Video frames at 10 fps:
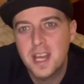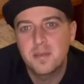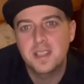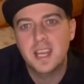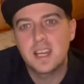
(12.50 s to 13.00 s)

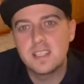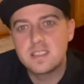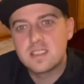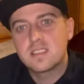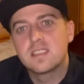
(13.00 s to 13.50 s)
morning
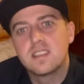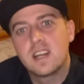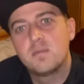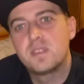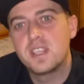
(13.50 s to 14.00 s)
guys
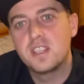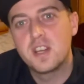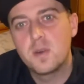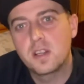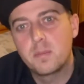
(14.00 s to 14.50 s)
i'm dino uh,
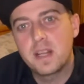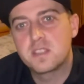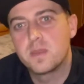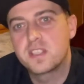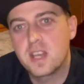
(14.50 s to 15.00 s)
welcome back to
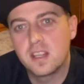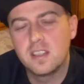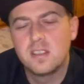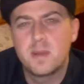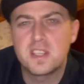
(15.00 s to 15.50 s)
my
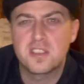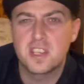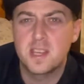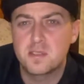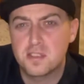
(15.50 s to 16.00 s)
channel make sure you
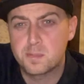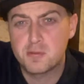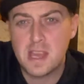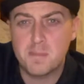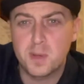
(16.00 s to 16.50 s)
hit the
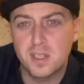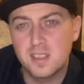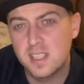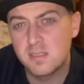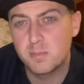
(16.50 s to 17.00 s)
subscribe button
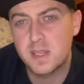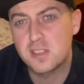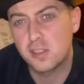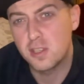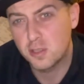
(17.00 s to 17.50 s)
make
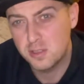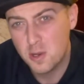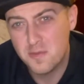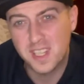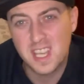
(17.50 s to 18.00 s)
sure the
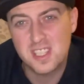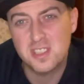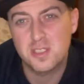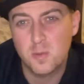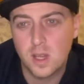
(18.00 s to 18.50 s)

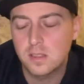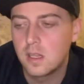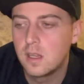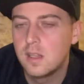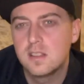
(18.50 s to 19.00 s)
notifications are on
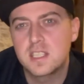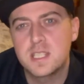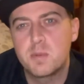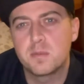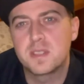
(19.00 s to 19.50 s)
to
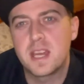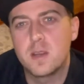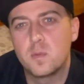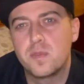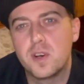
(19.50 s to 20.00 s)
keep up to date
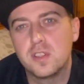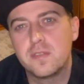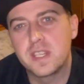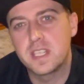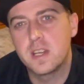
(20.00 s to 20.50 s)
with all the
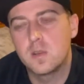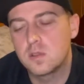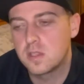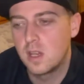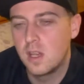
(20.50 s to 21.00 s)

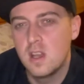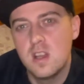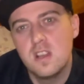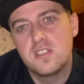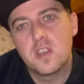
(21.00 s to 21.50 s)
videos
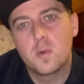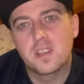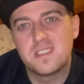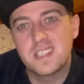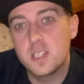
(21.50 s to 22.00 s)
so we're
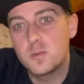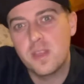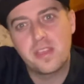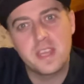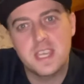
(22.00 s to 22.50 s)
continuing the
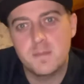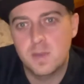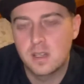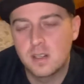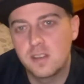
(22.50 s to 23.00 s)
theme
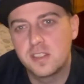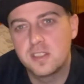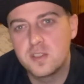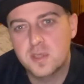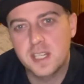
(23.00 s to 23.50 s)
of the
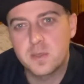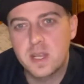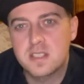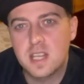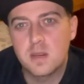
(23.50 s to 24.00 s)
new kanye
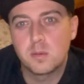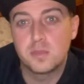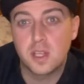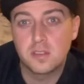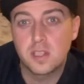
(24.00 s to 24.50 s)
west album
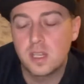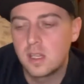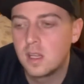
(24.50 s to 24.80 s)
donda